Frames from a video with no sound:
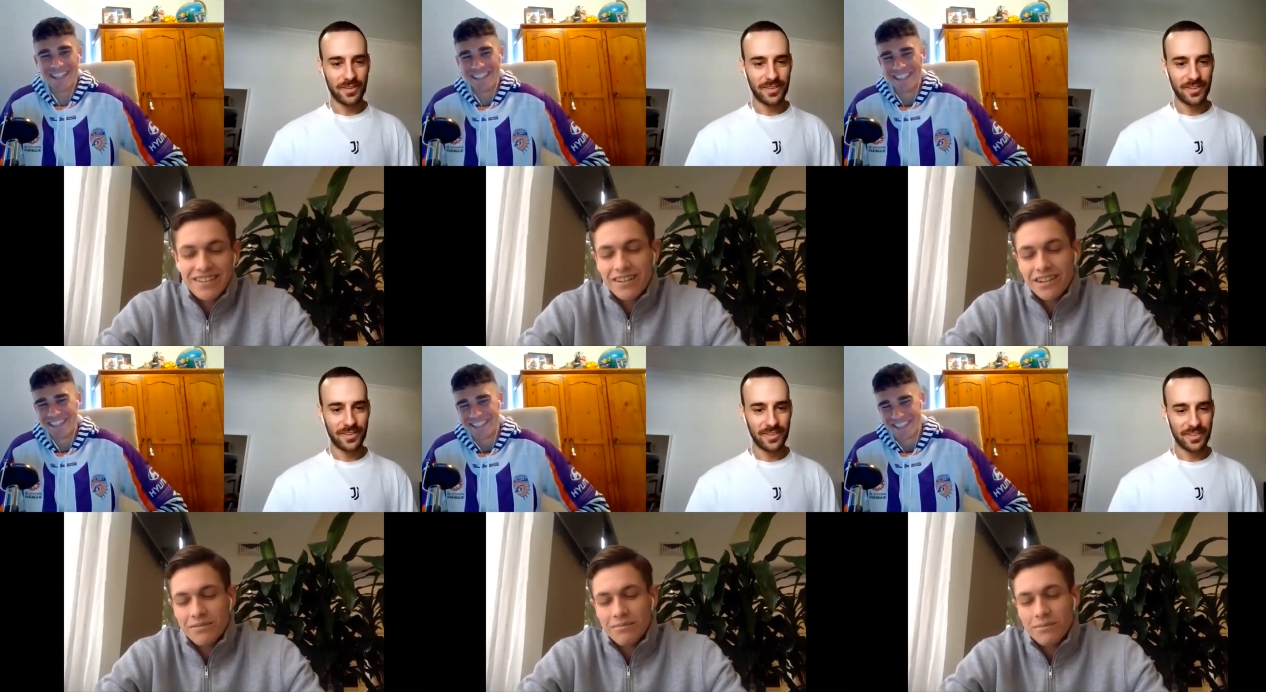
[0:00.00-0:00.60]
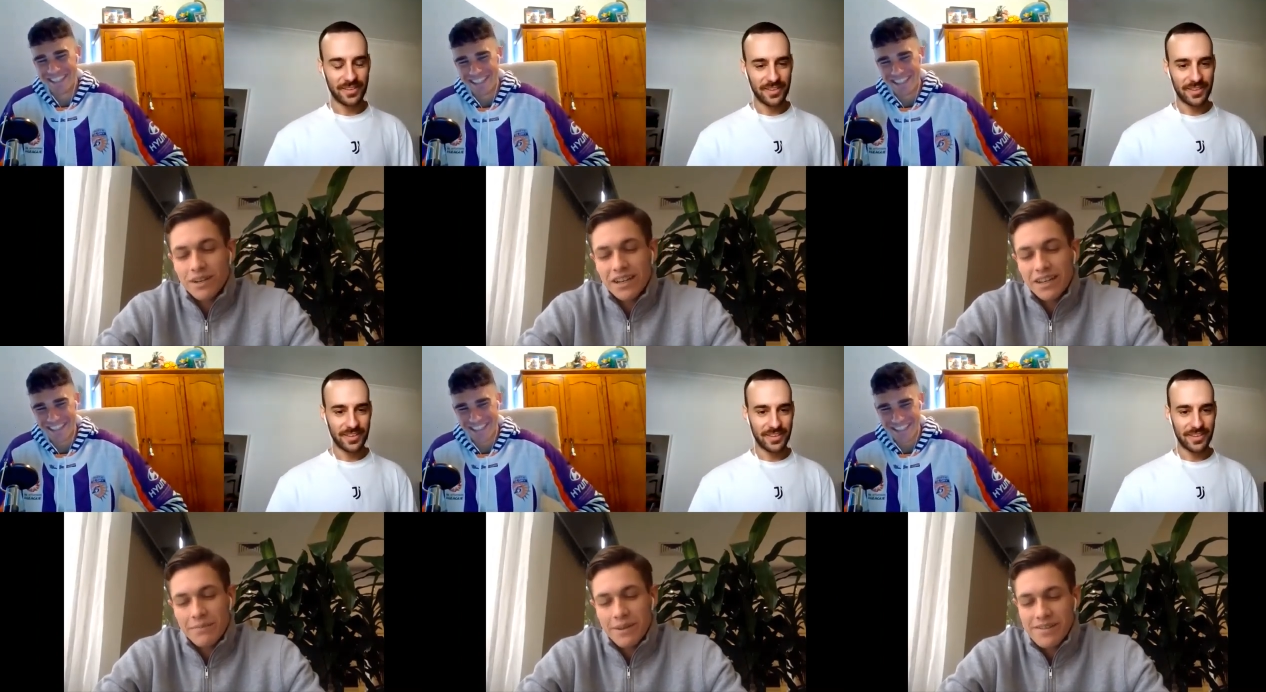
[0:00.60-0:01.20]
Speaker 1: Oh,
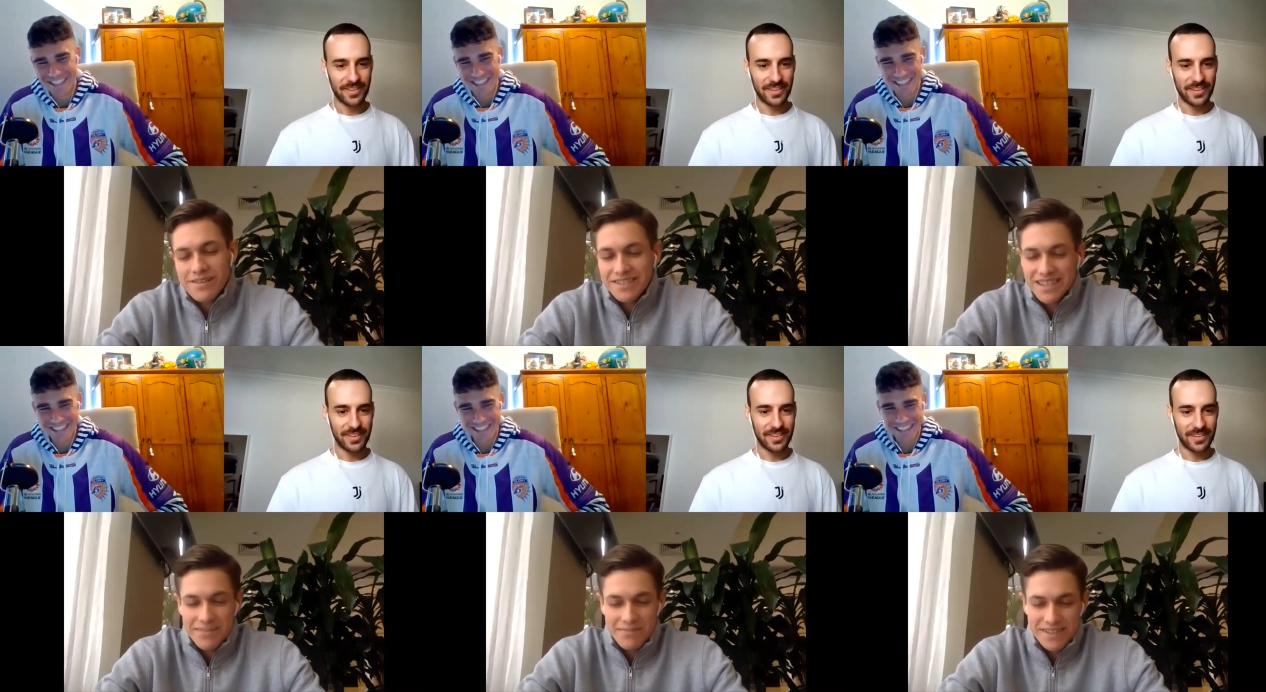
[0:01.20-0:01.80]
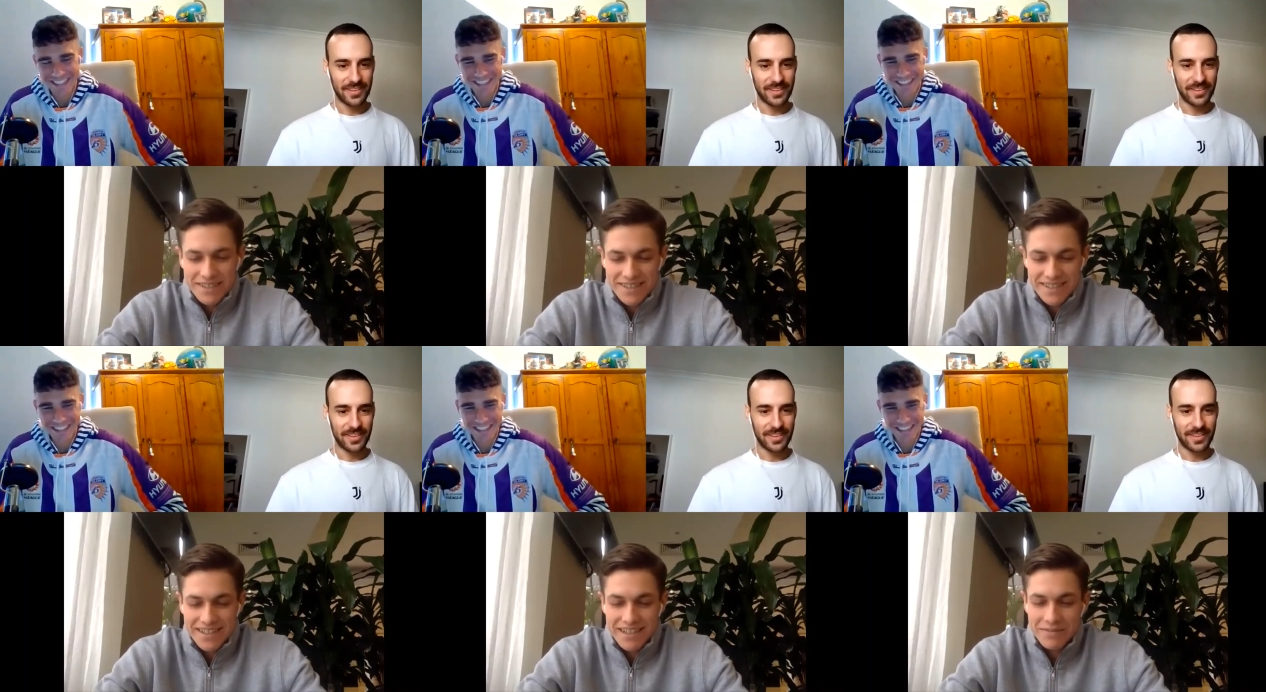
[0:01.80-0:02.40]
my parents gave me
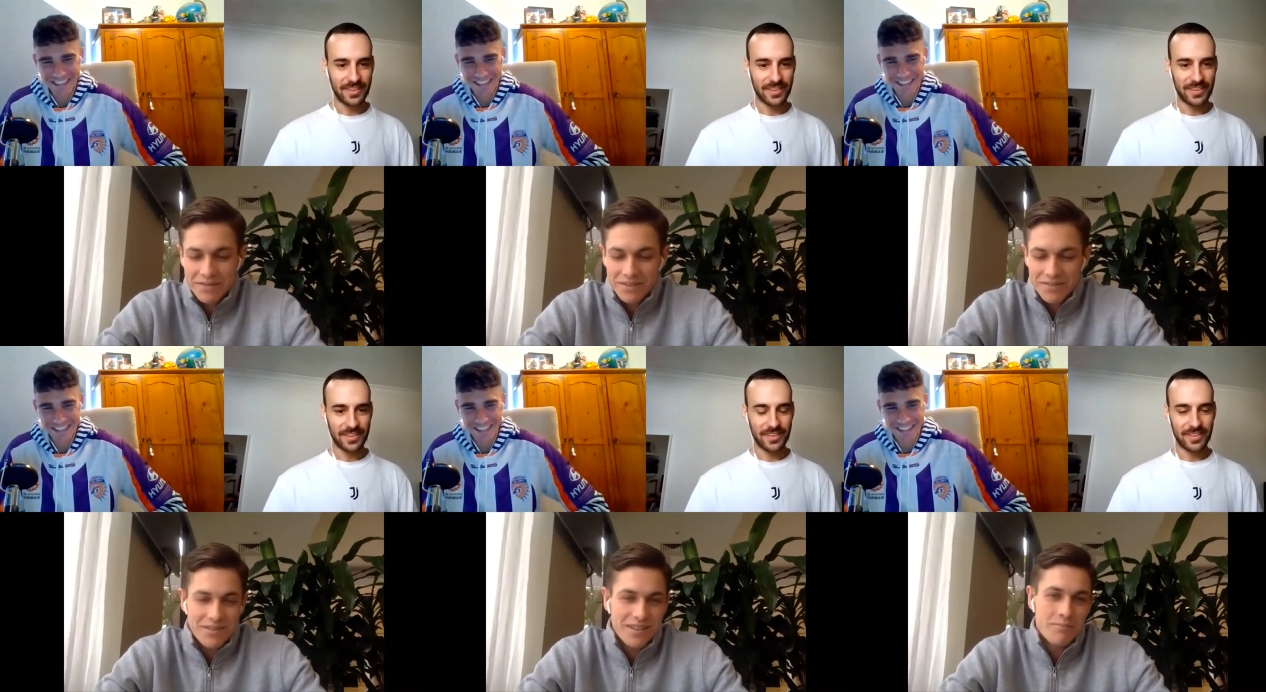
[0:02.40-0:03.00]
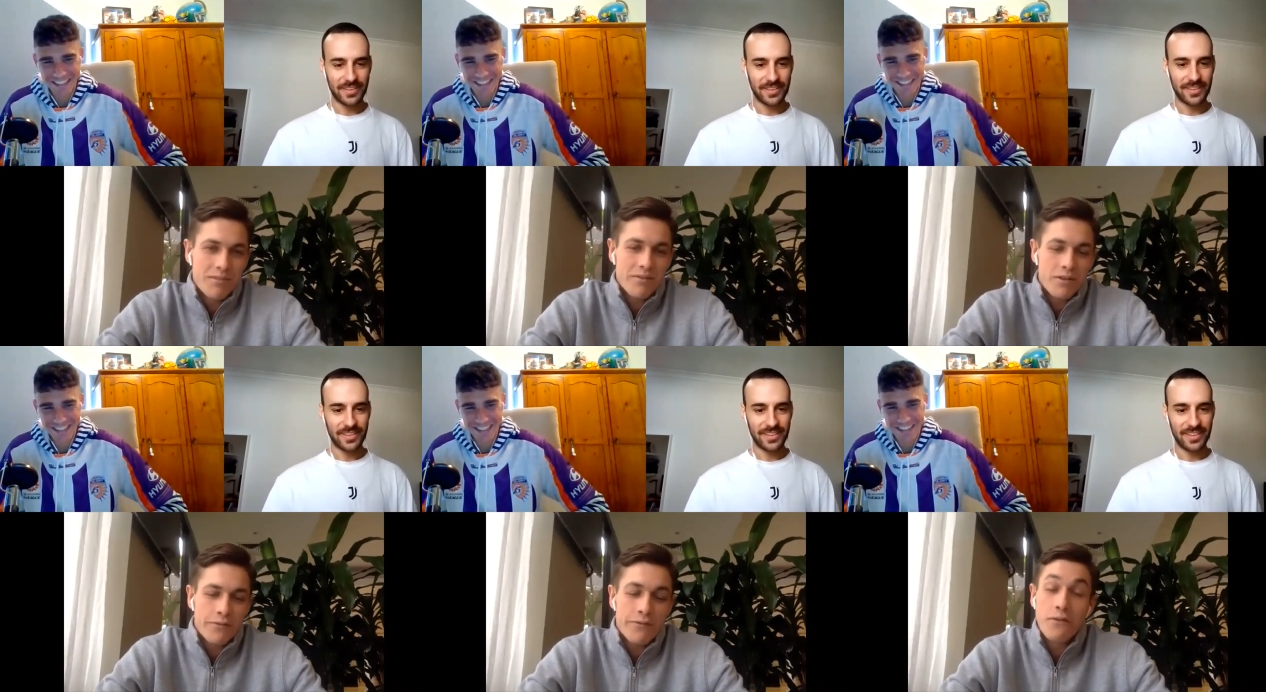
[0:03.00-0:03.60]
just I've got the
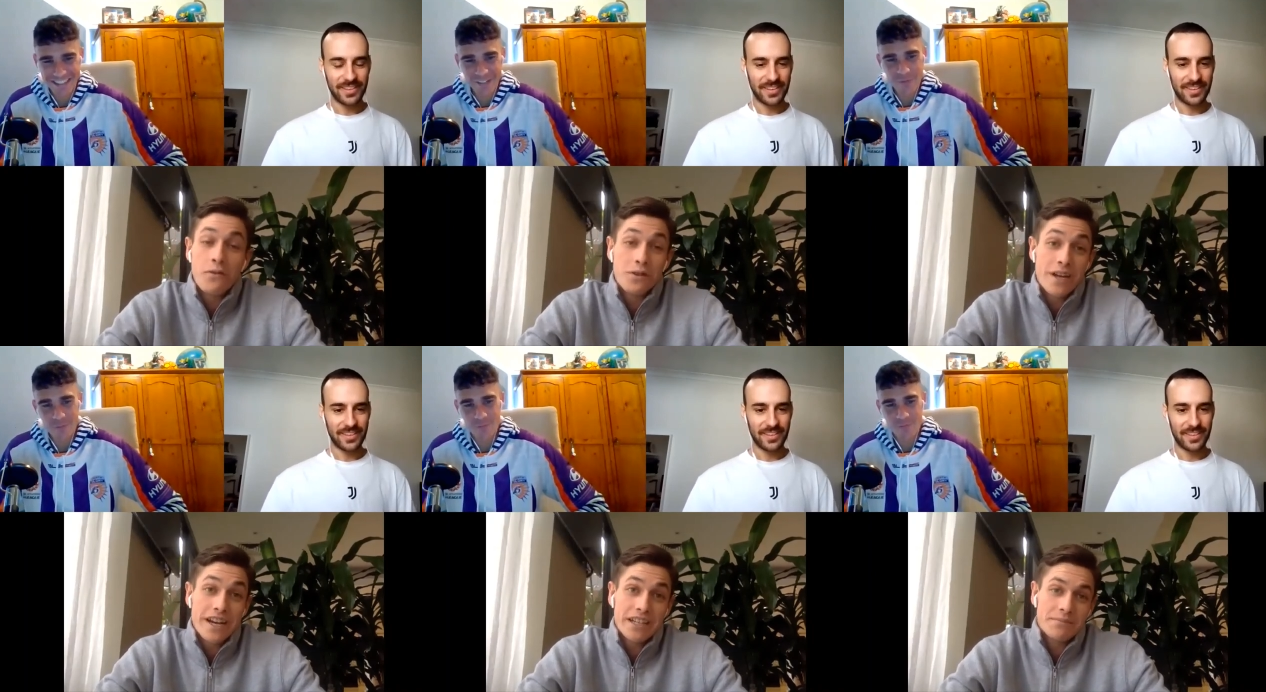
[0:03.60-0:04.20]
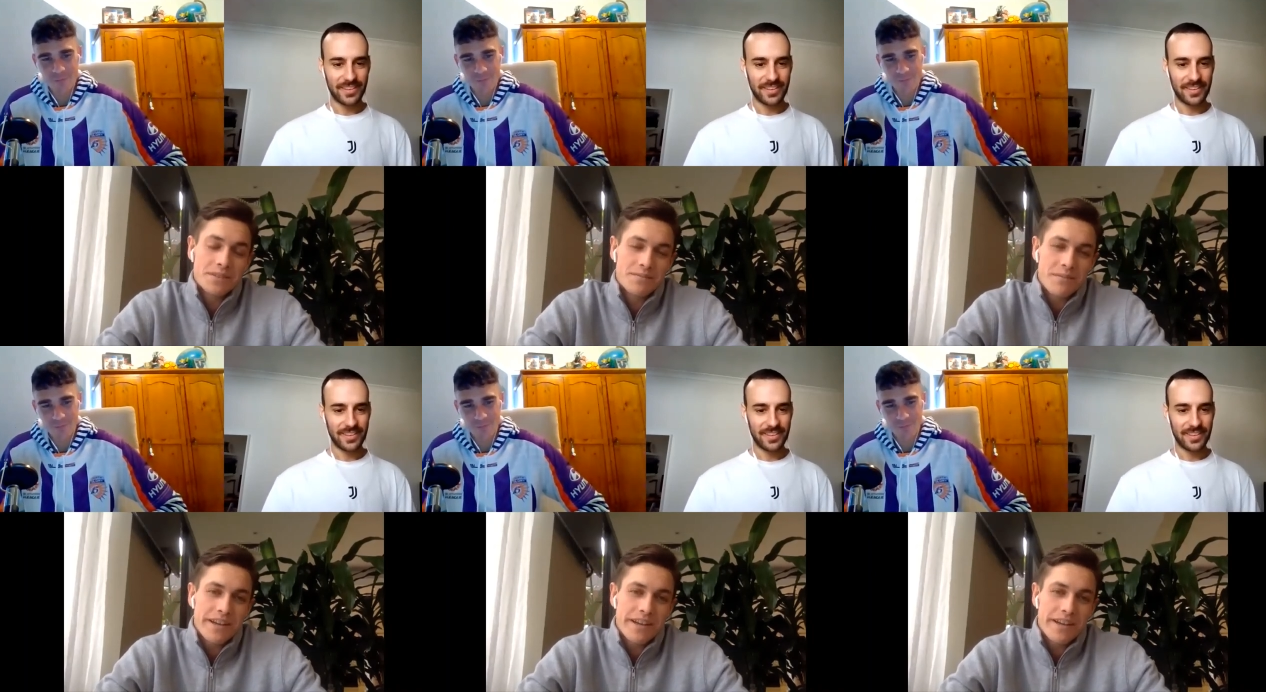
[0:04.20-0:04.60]
I've got four names.